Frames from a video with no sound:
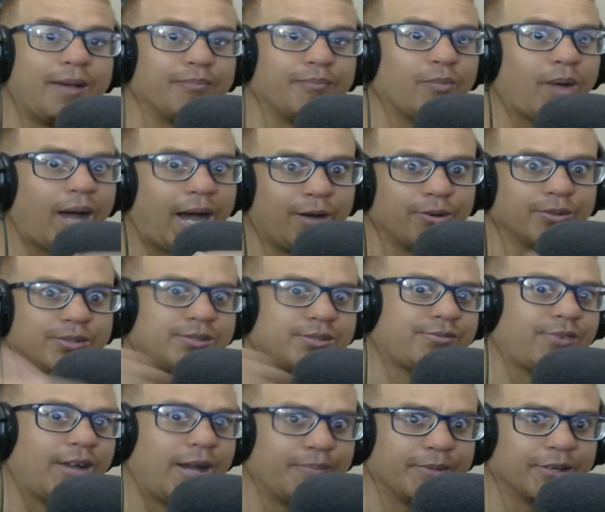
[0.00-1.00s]
how his
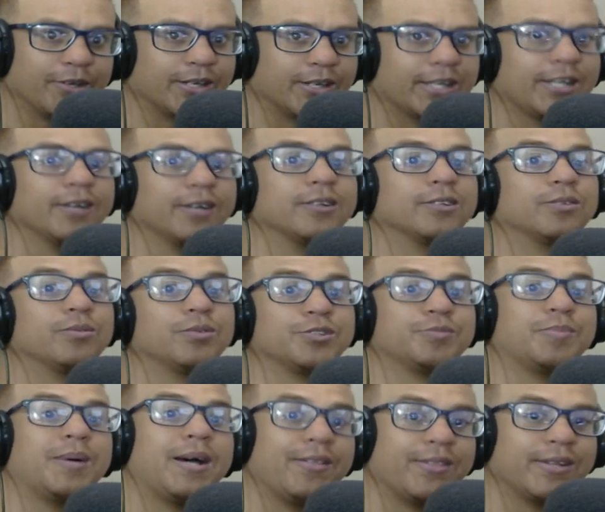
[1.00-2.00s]
family got killed was
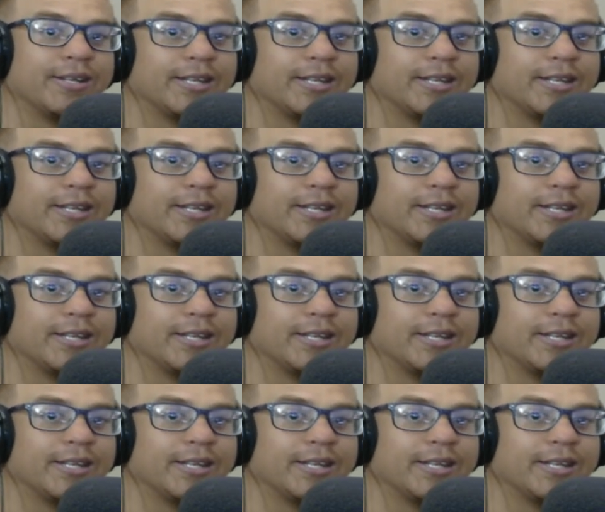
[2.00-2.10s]
by the